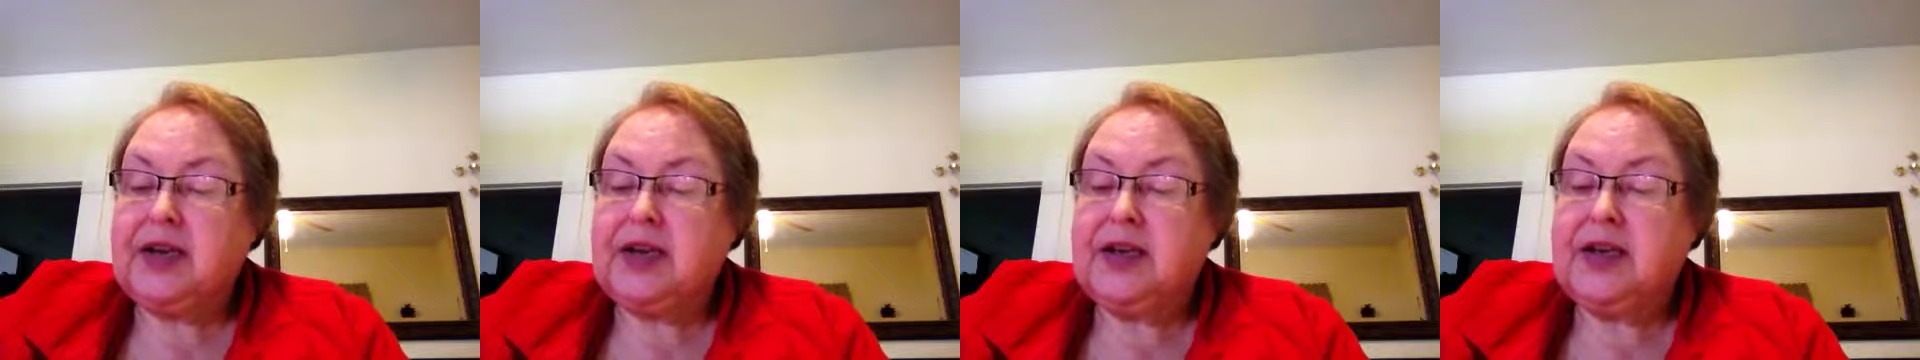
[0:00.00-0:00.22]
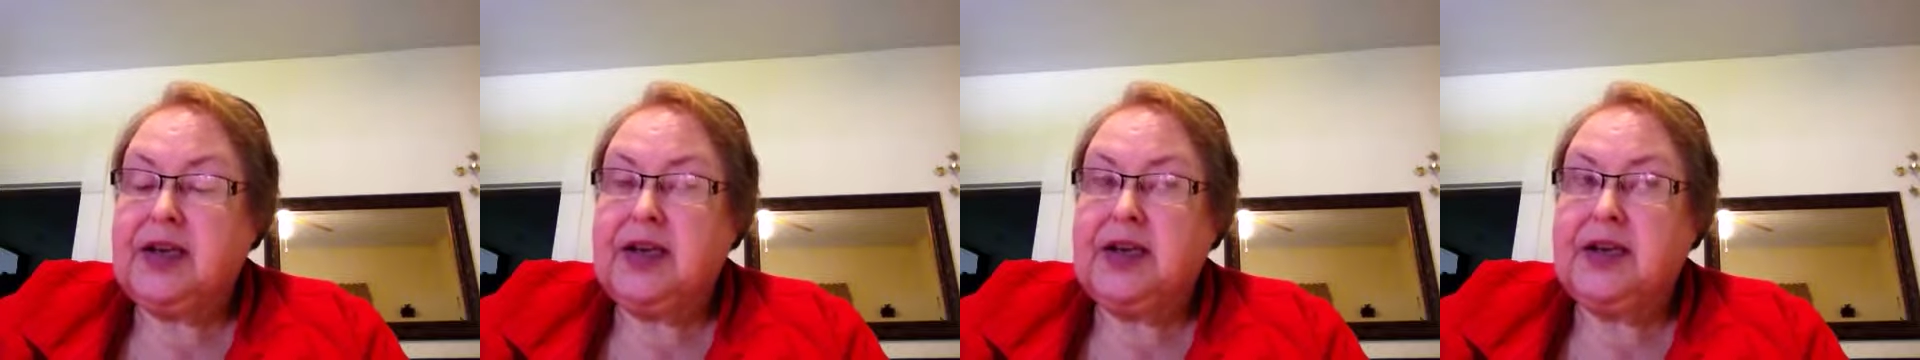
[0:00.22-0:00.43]
And
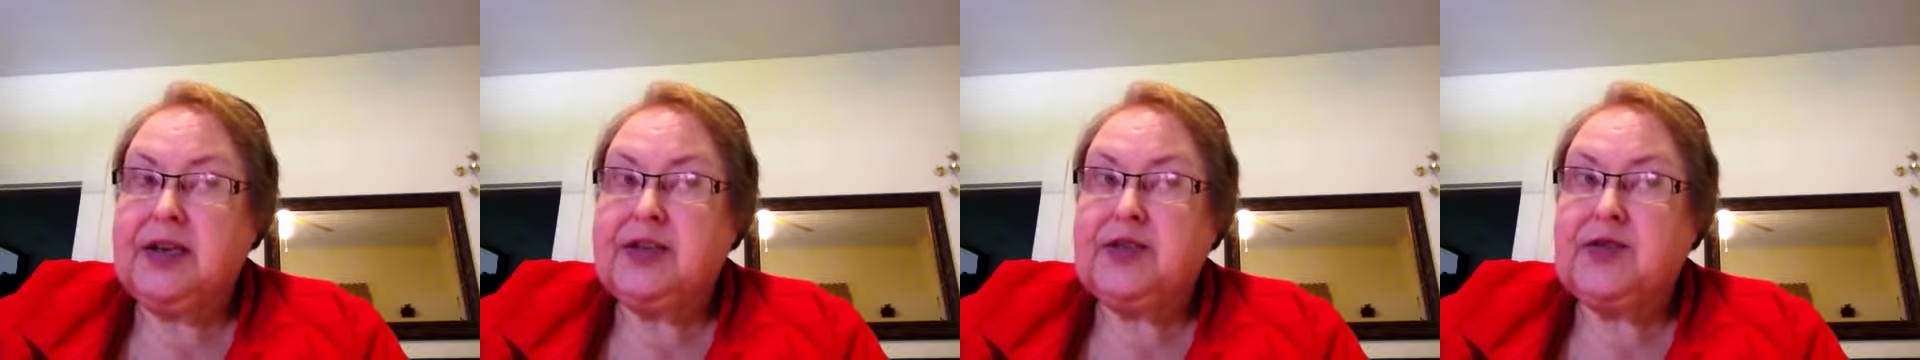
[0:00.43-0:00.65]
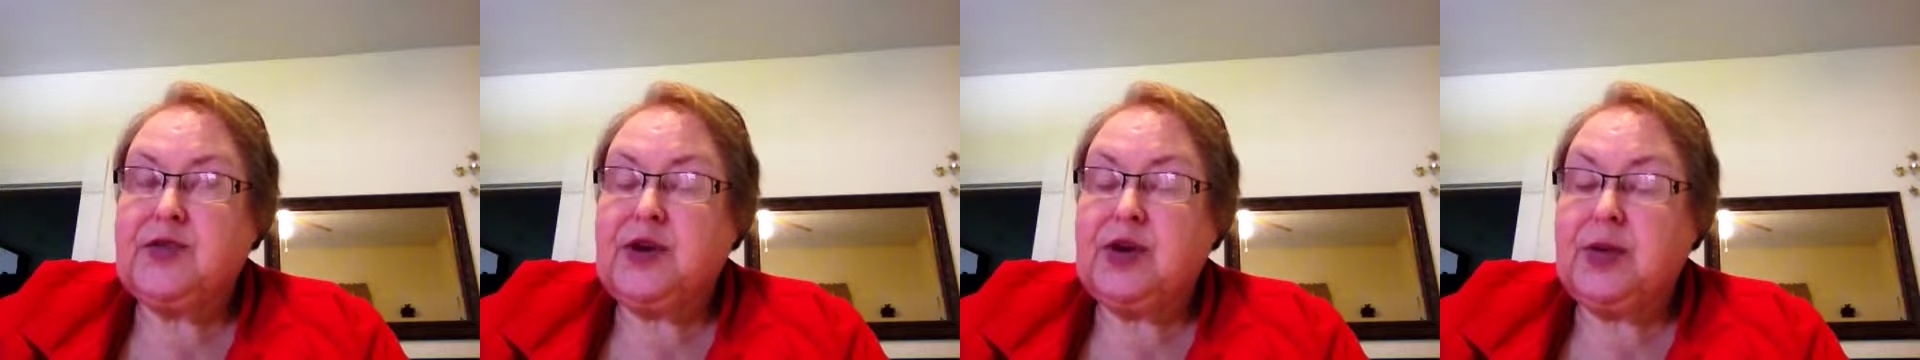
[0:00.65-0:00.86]
again,
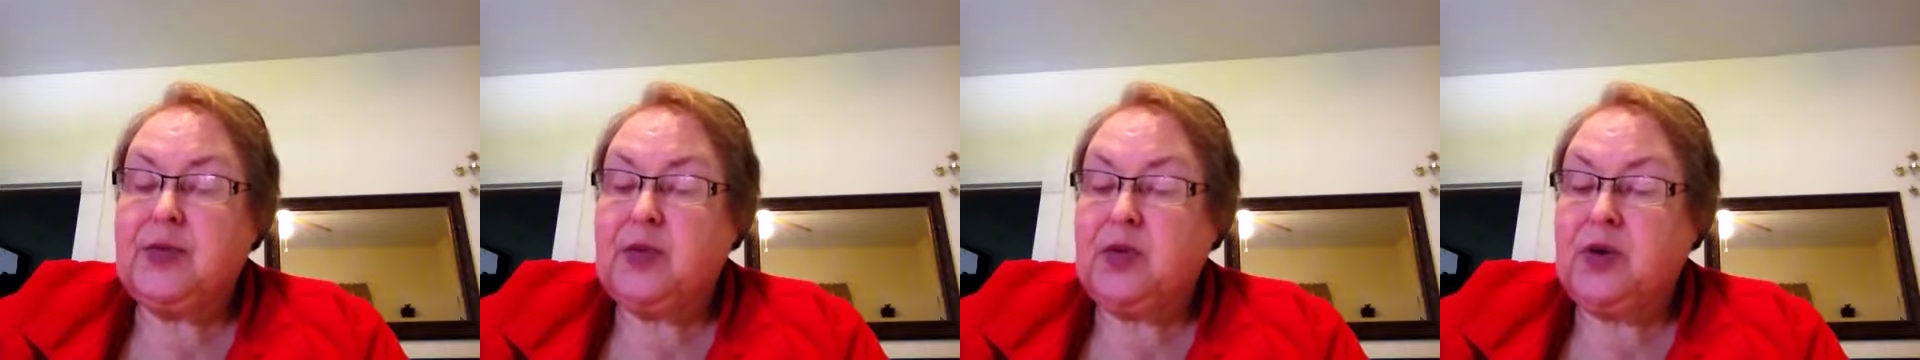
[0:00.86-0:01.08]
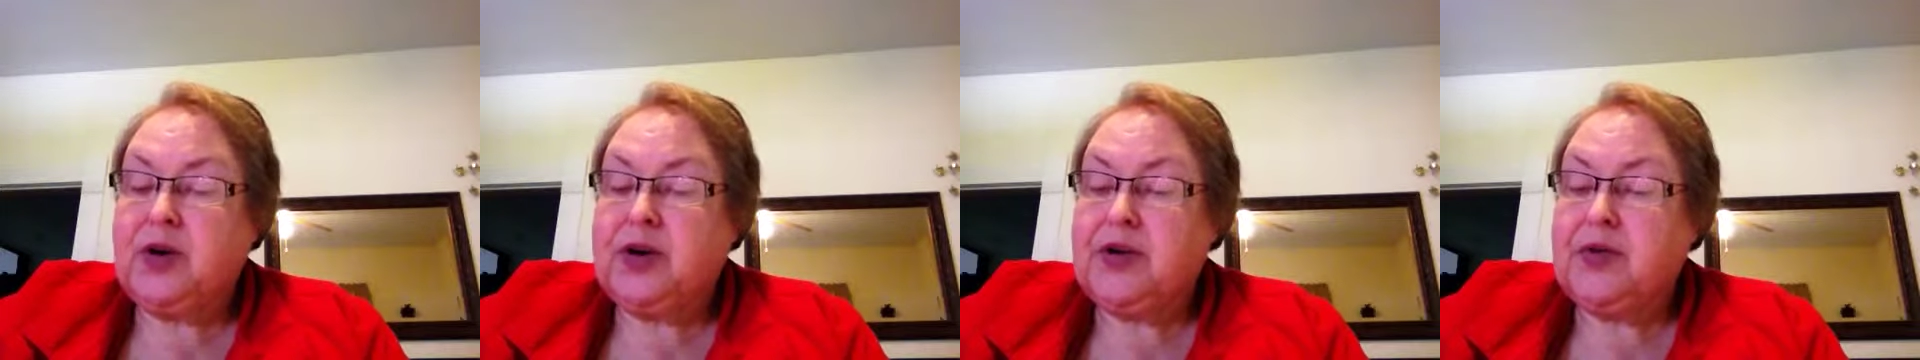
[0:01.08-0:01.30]
it's very
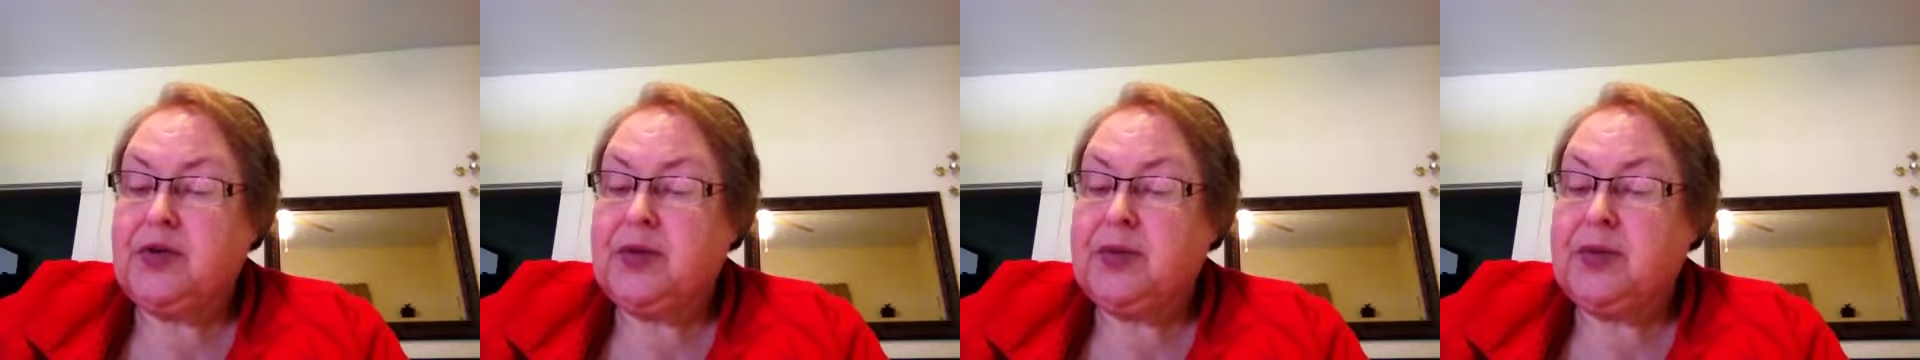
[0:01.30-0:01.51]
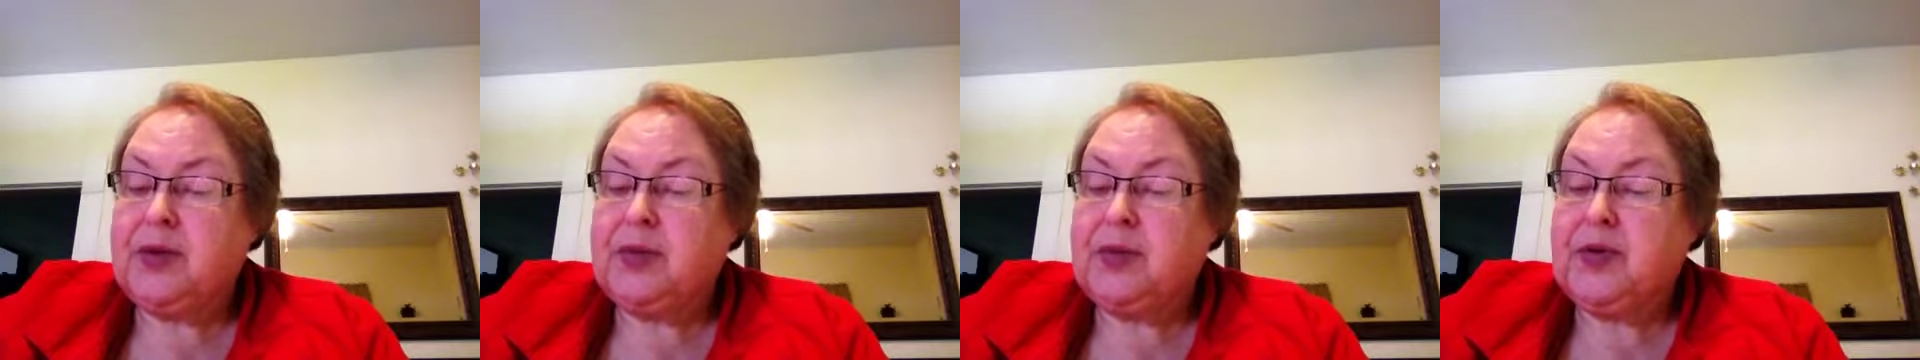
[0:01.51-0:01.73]
important to
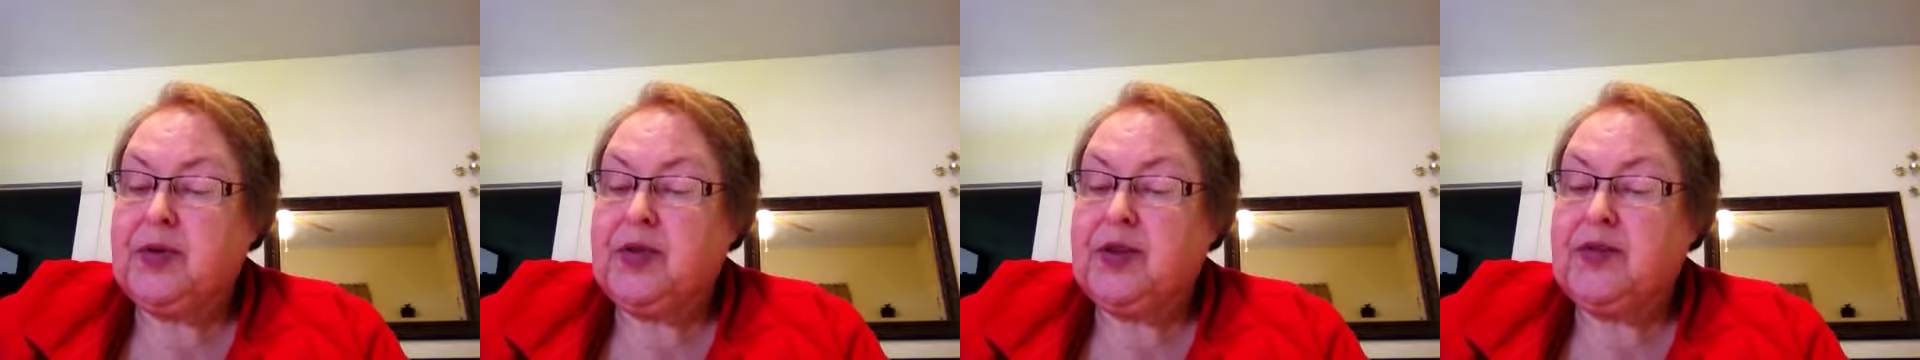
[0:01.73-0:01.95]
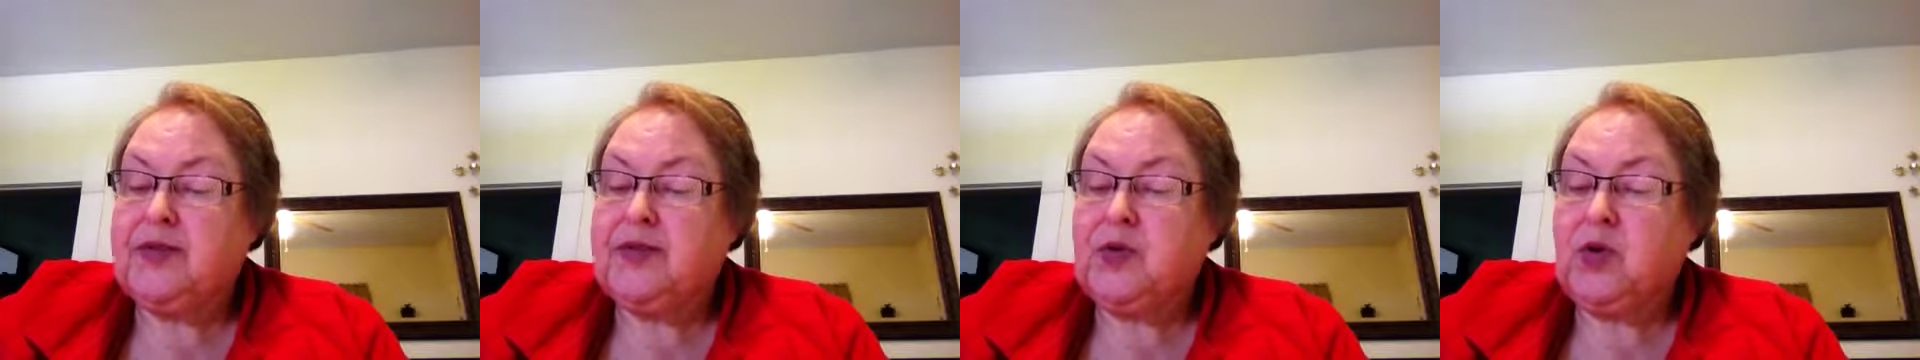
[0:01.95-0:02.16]
remember
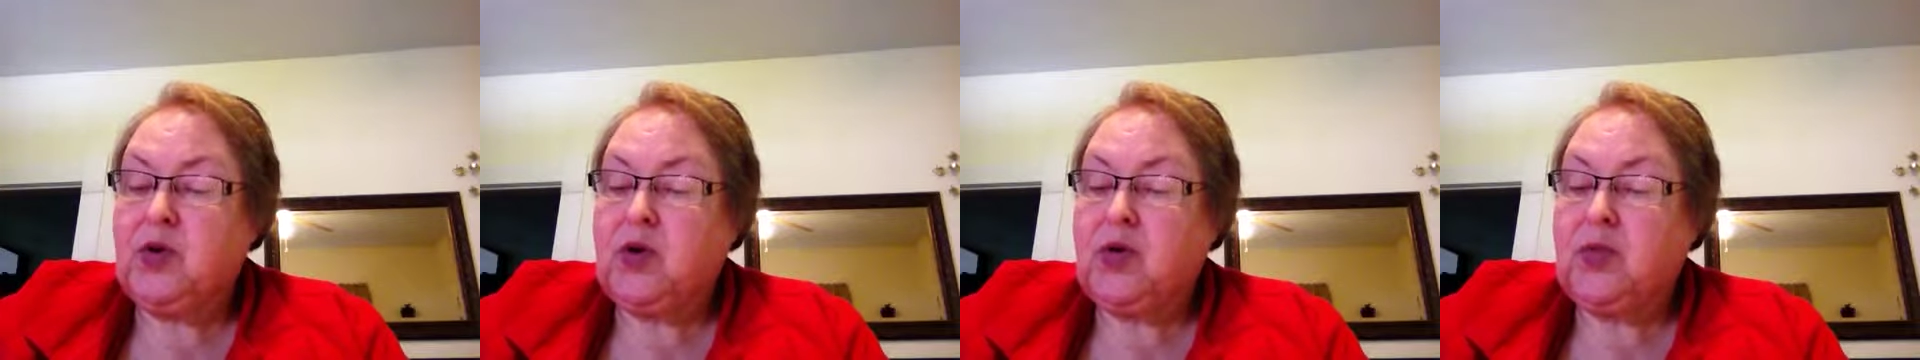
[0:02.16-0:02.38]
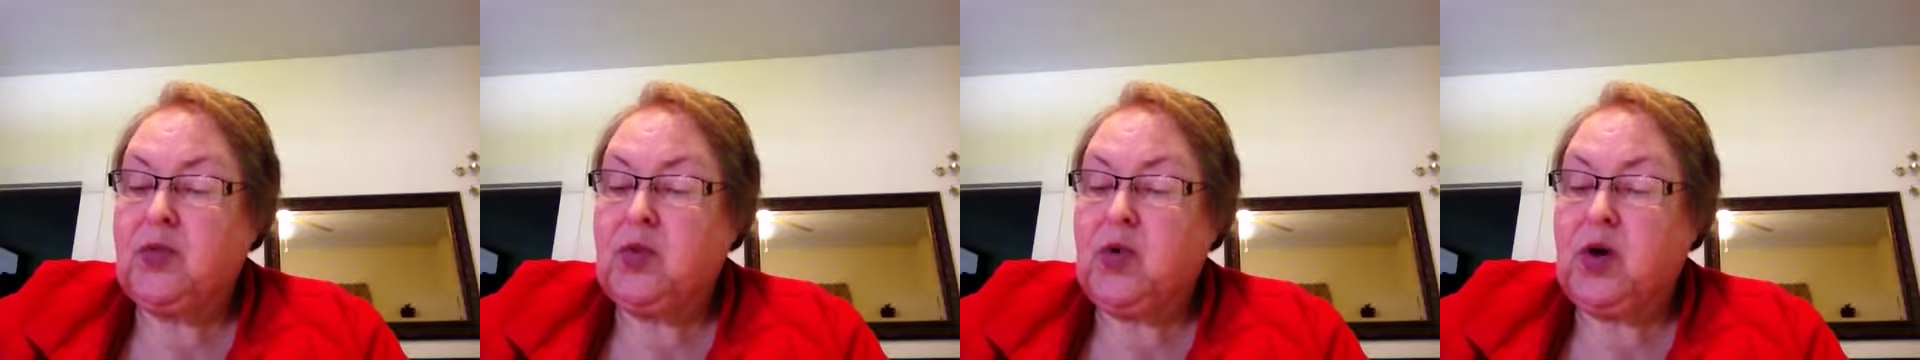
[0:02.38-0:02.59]
that
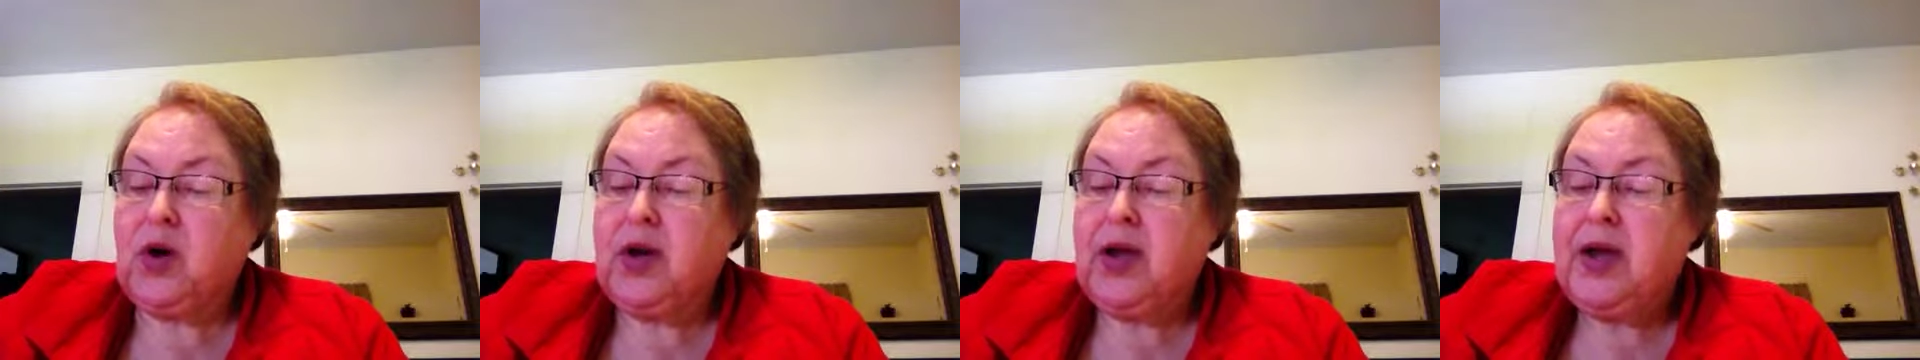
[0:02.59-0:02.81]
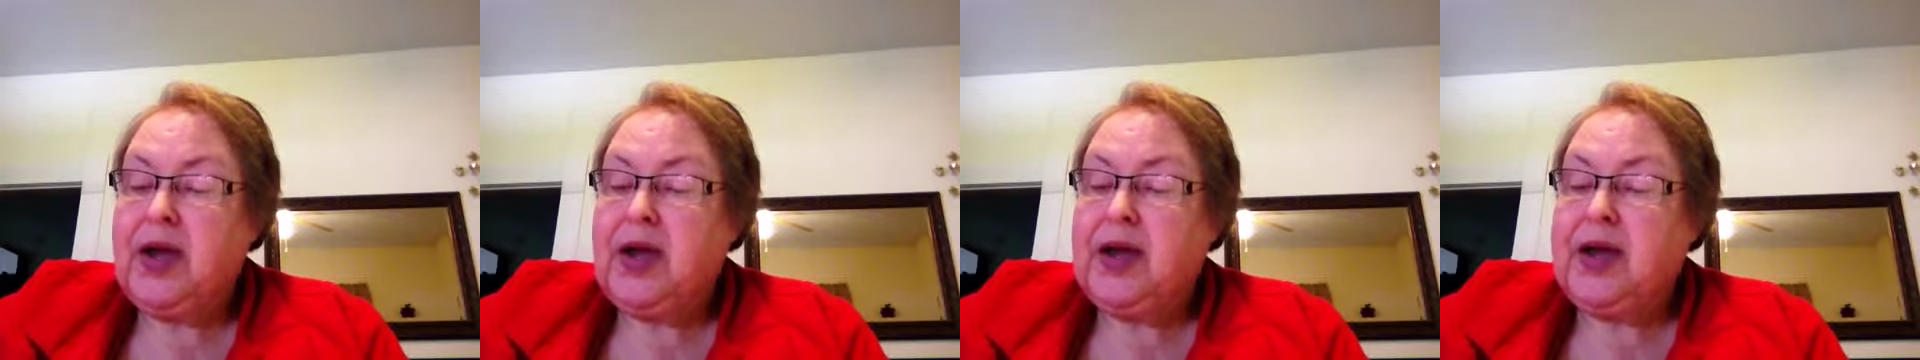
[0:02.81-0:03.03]
4 or more